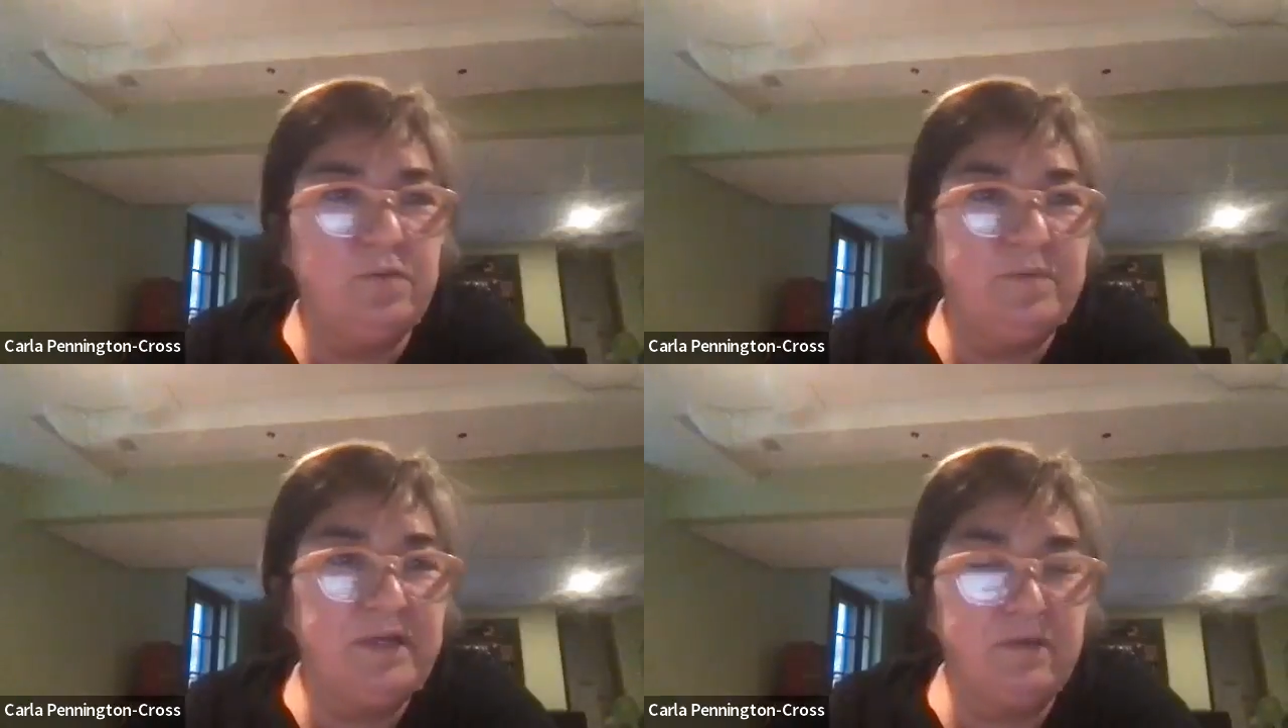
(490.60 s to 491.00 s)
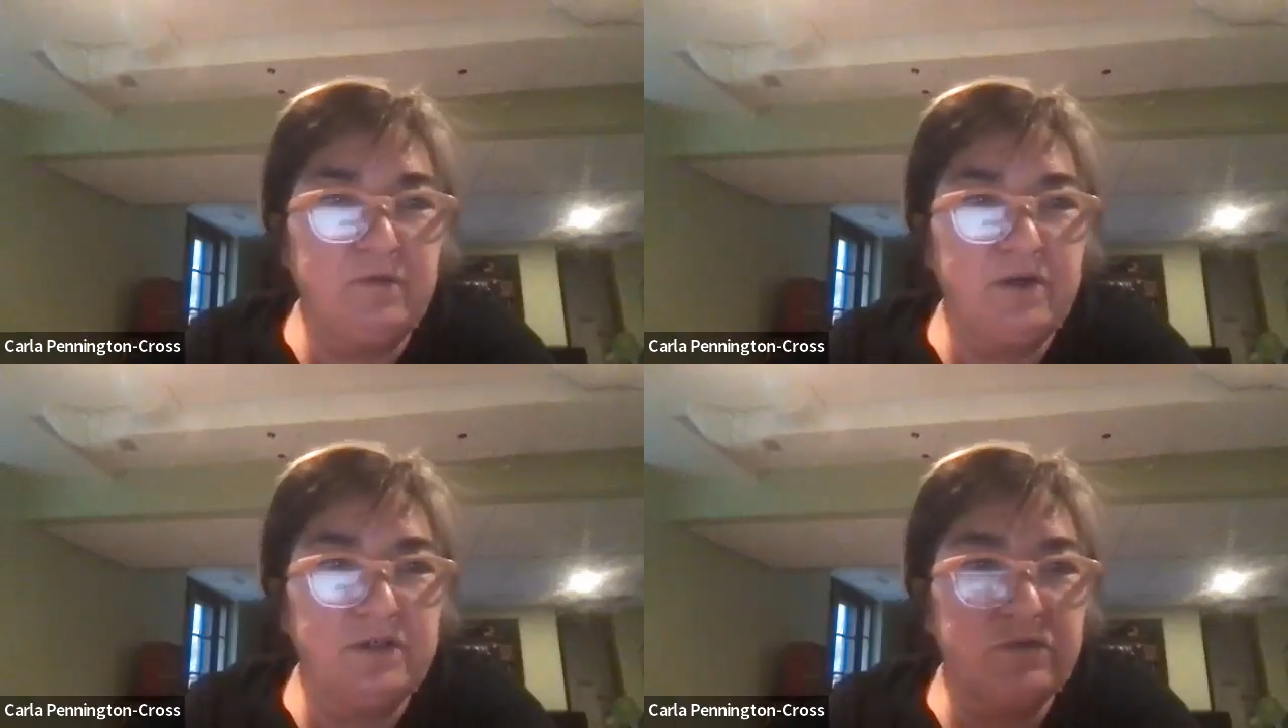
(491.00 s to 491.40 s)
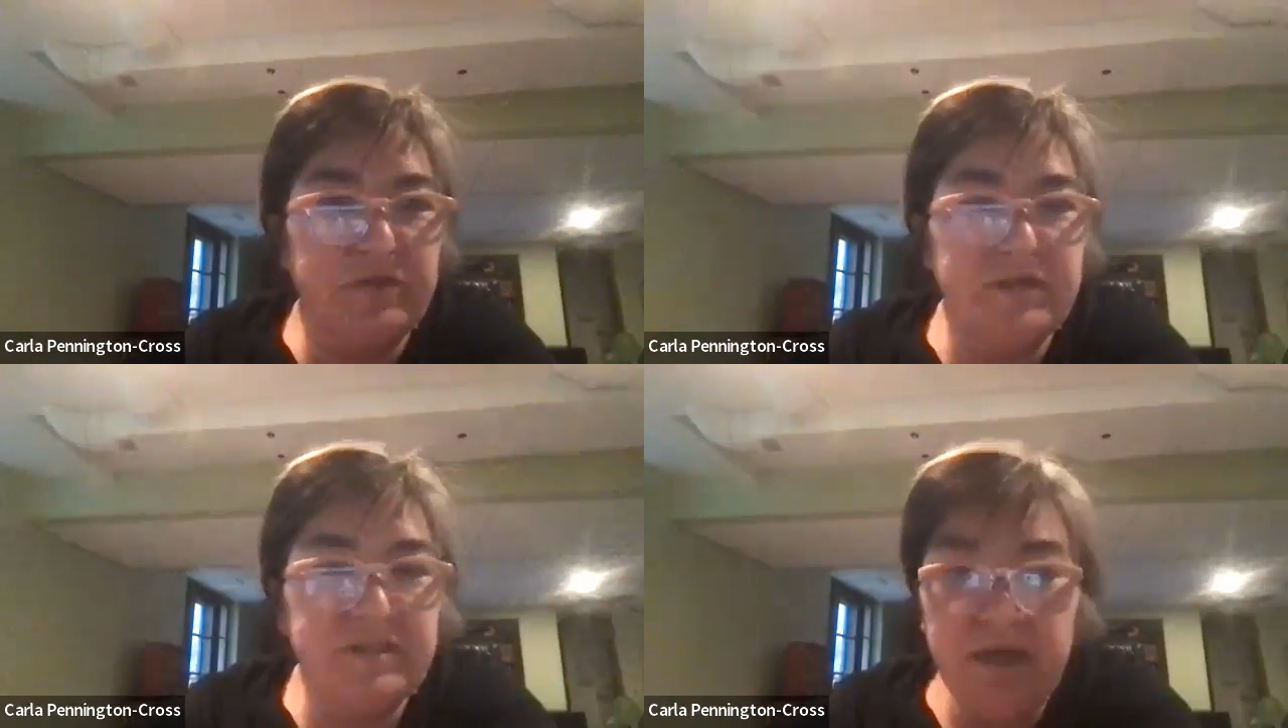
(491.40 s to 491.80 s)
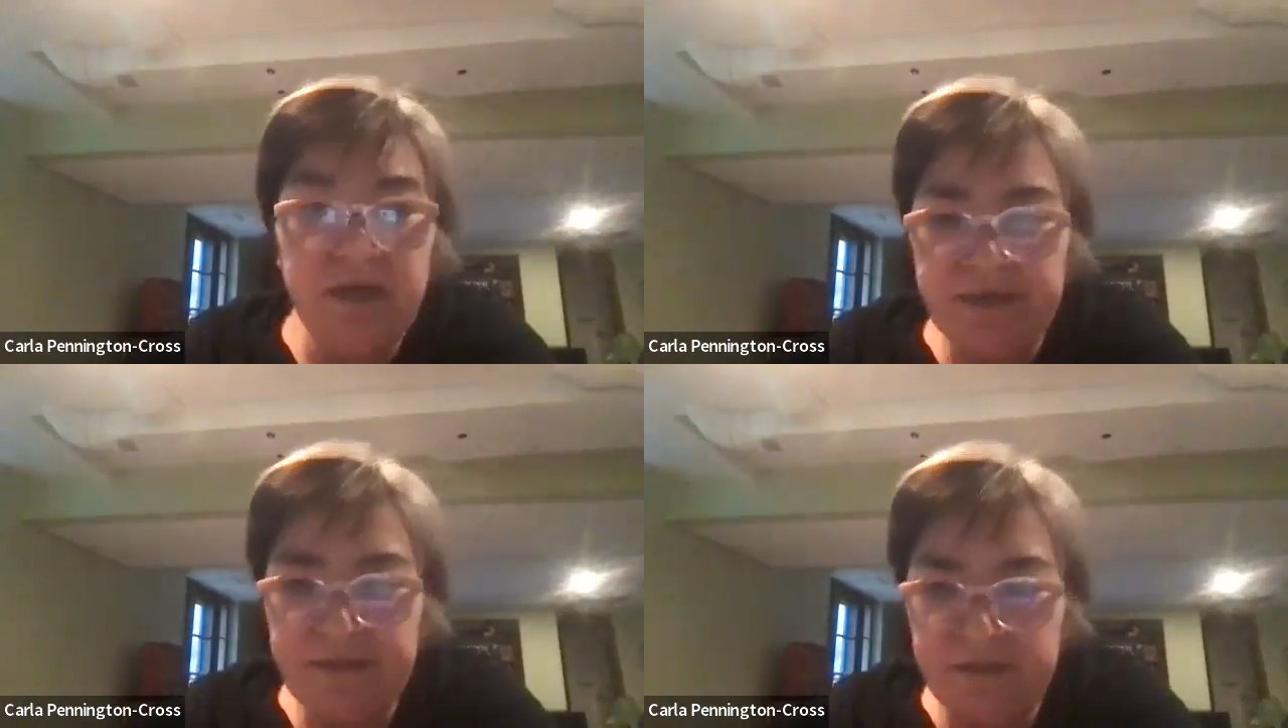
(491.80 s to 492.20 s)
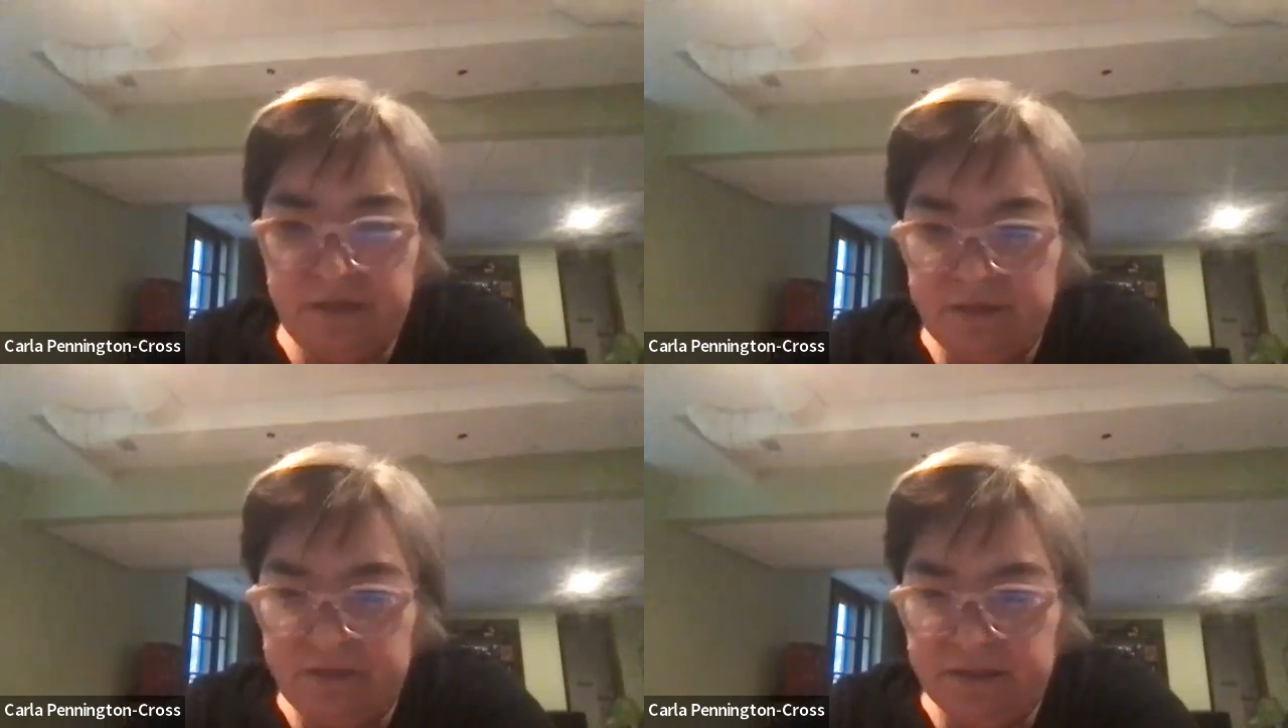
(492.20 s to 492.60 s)
opening the wrong screens. That
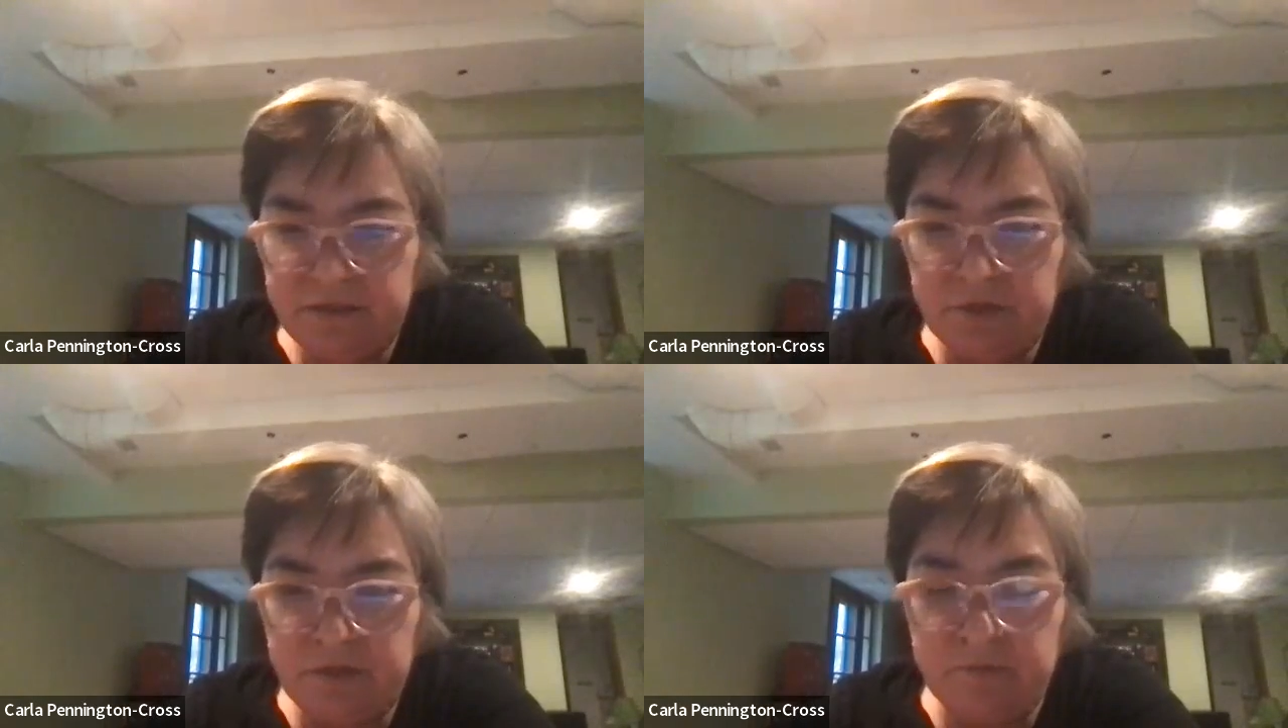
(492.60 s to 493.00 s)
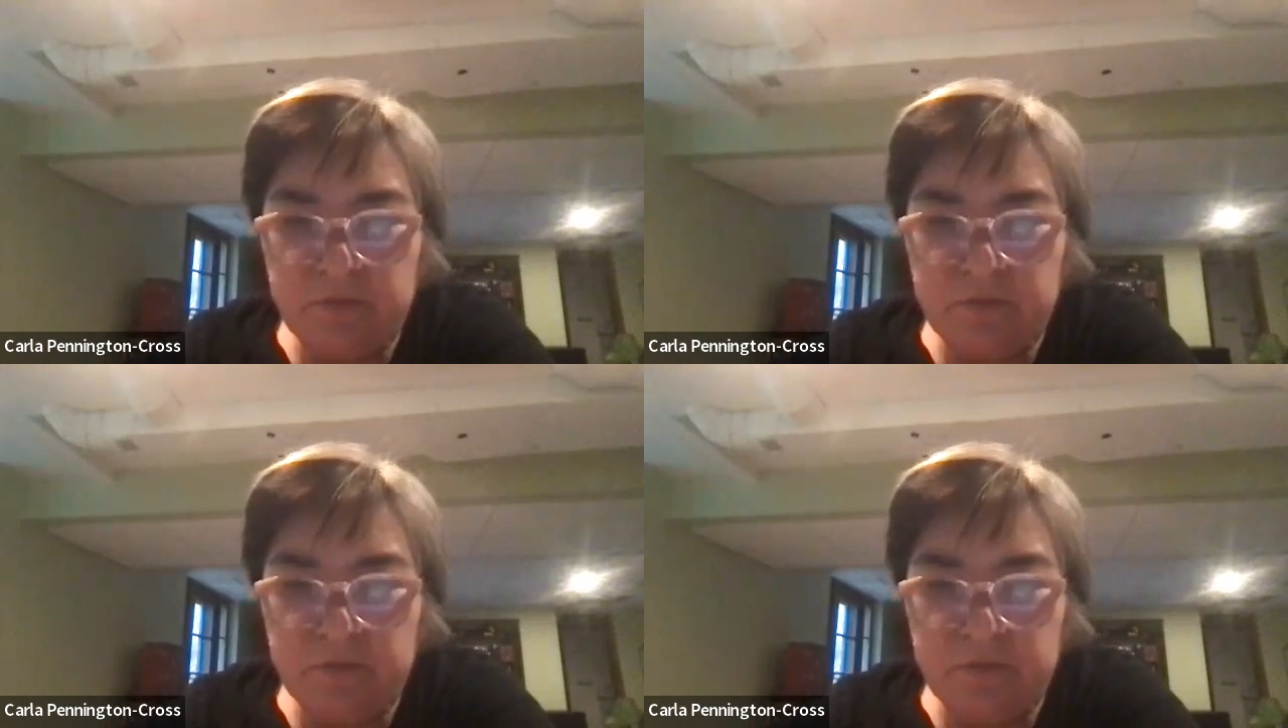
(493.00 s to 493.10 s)
the district